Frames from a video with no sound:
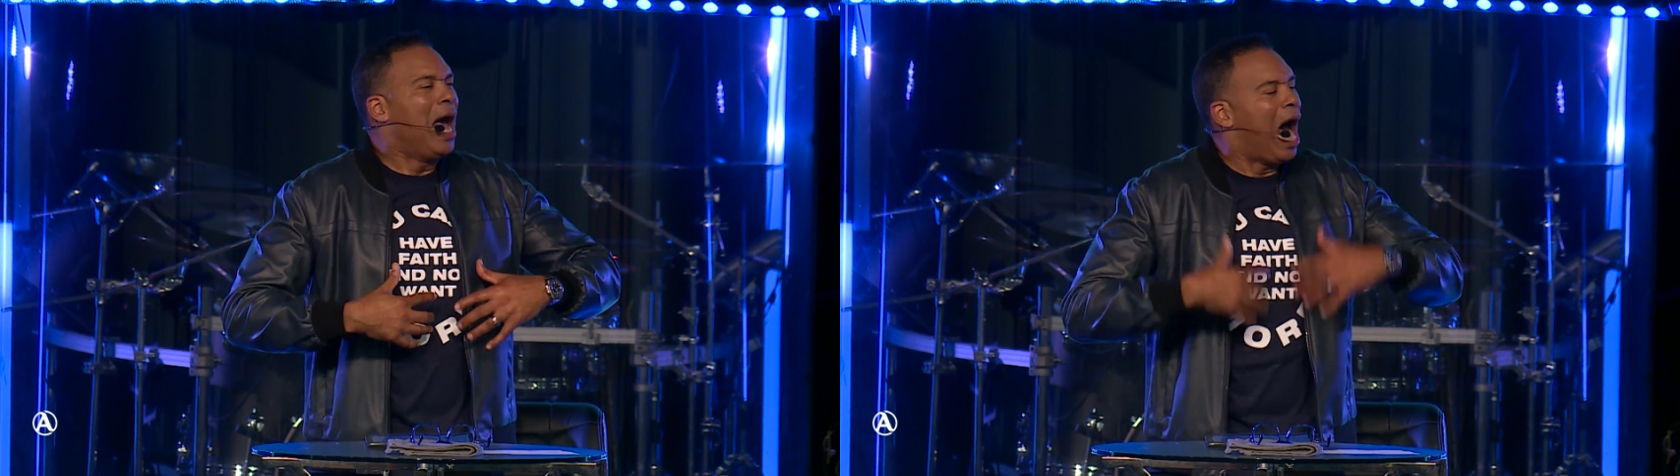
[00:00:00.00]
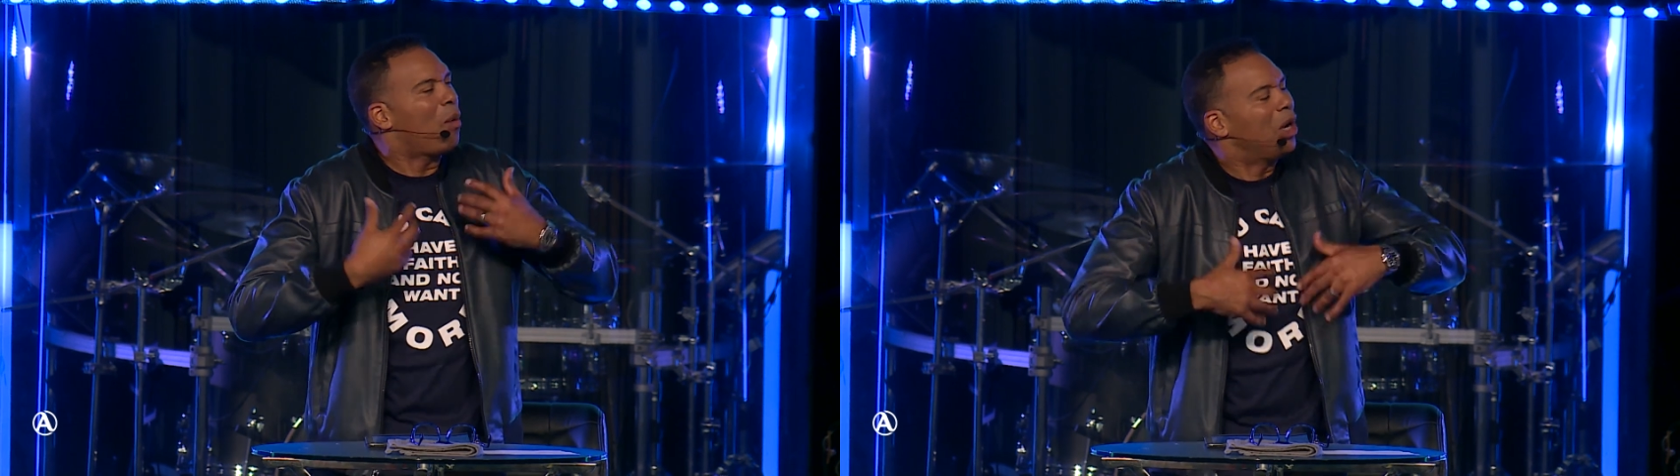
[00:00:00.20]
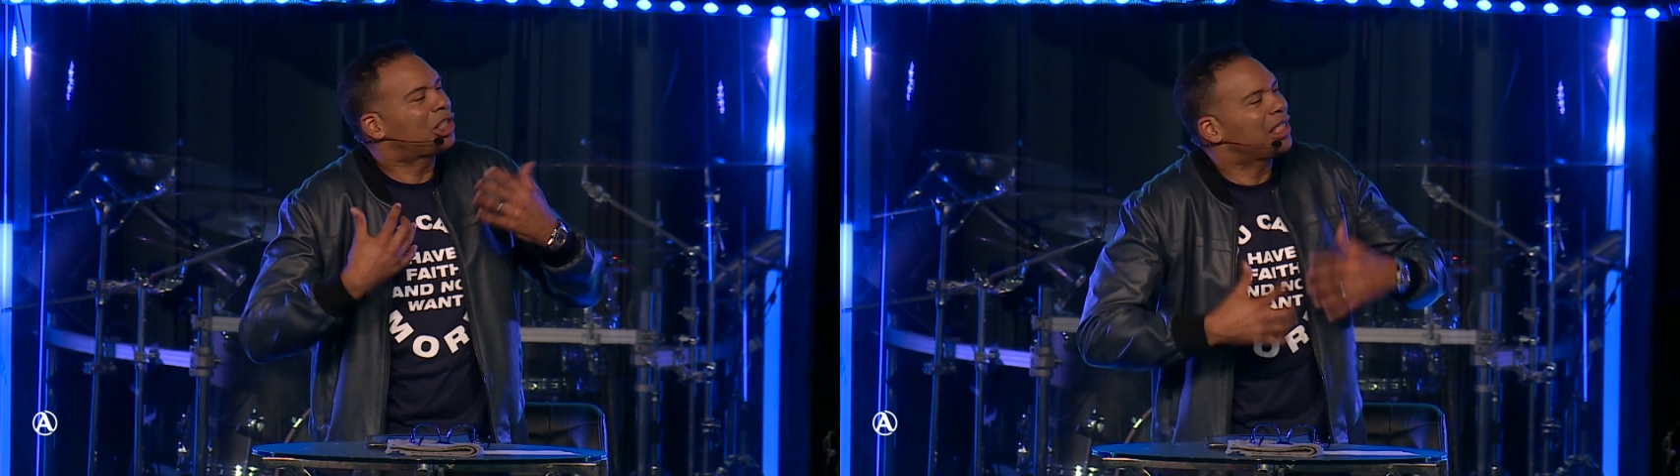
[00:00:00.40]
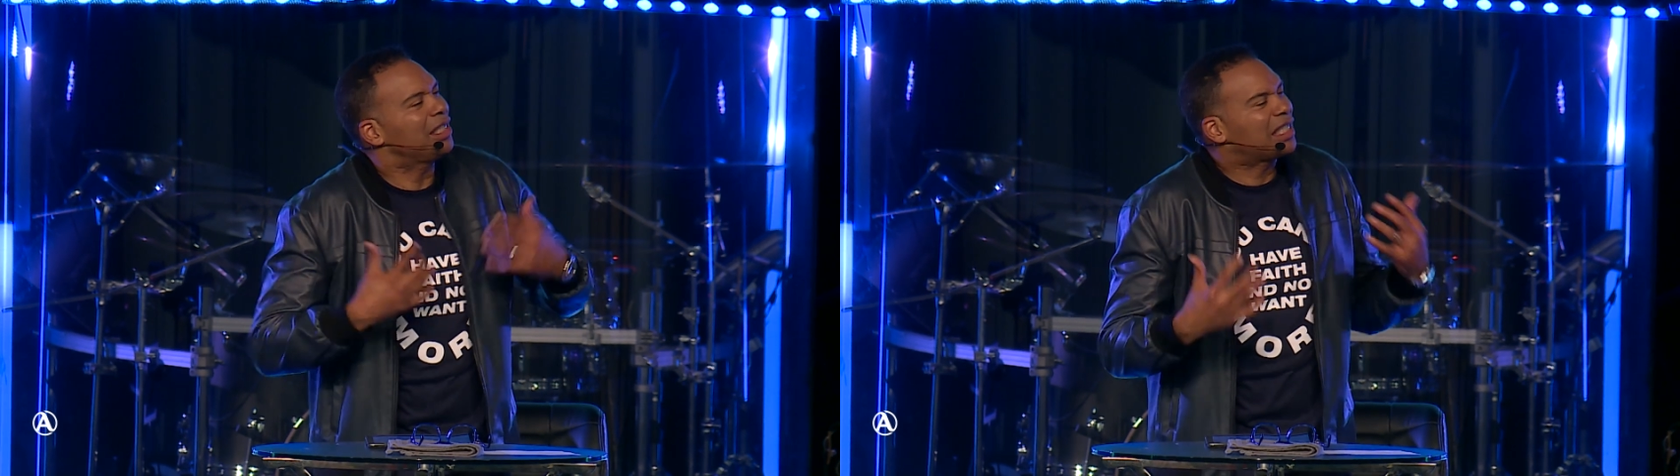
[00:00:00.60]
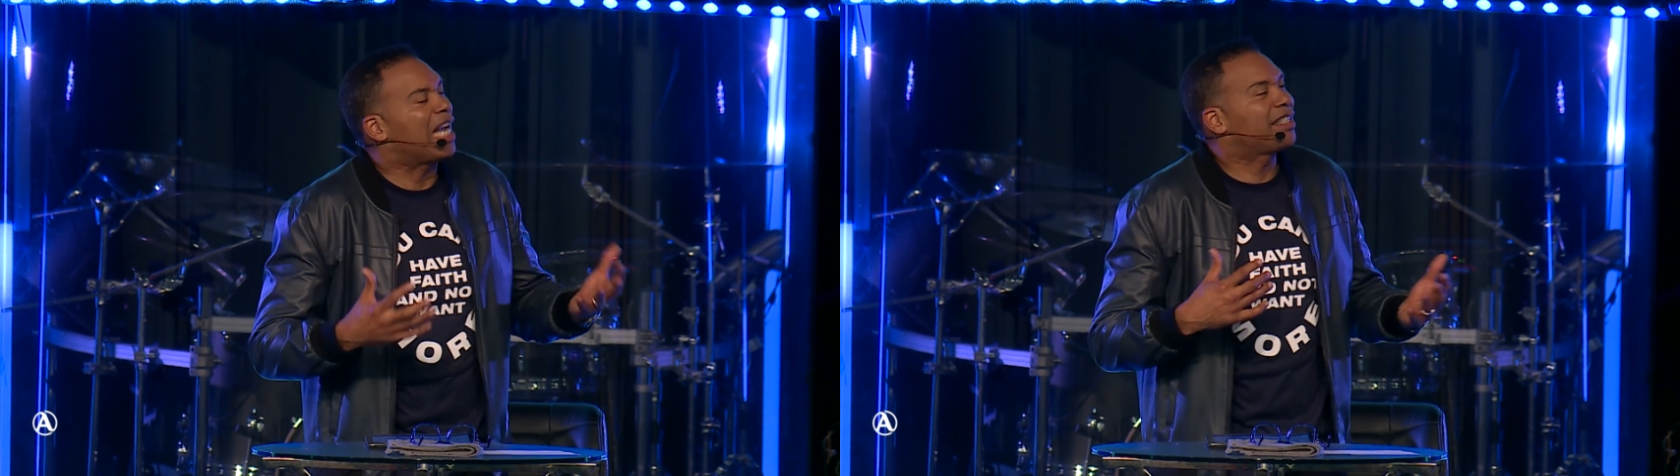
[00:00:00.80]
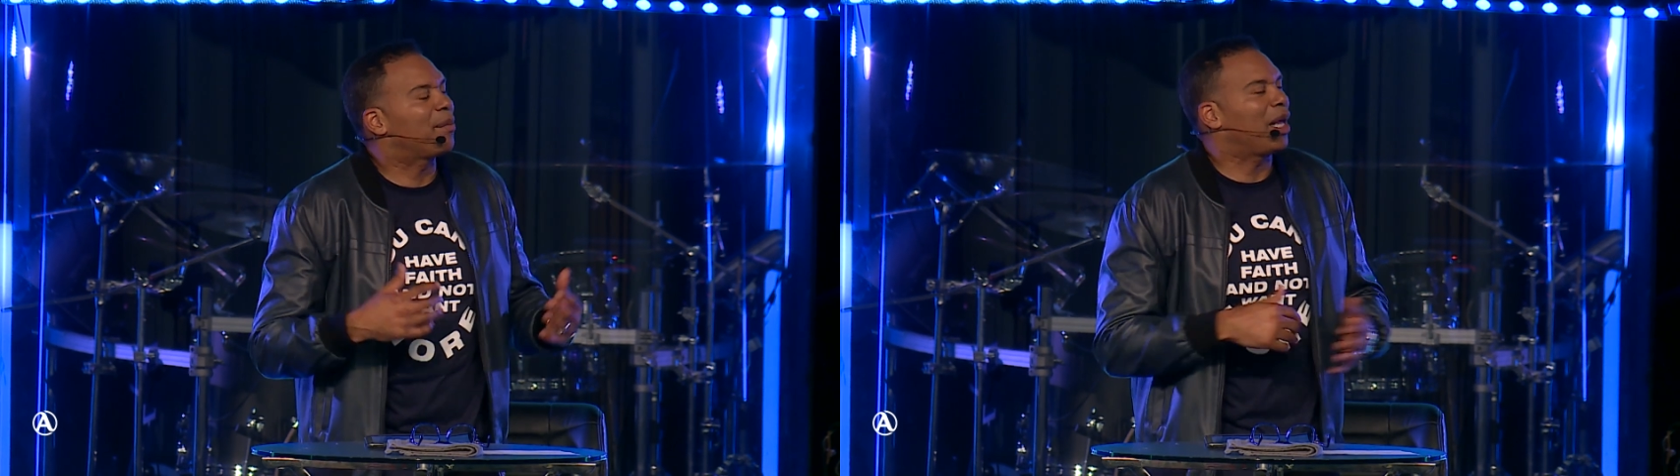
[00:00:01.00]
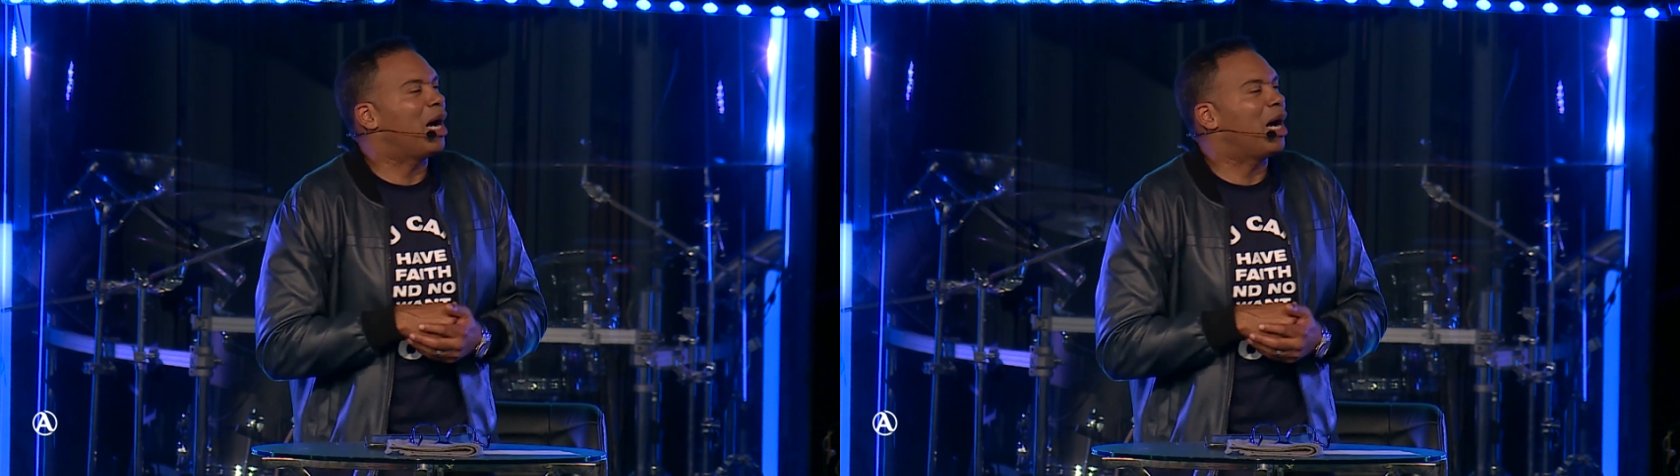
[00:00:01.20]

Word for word: I want you to say something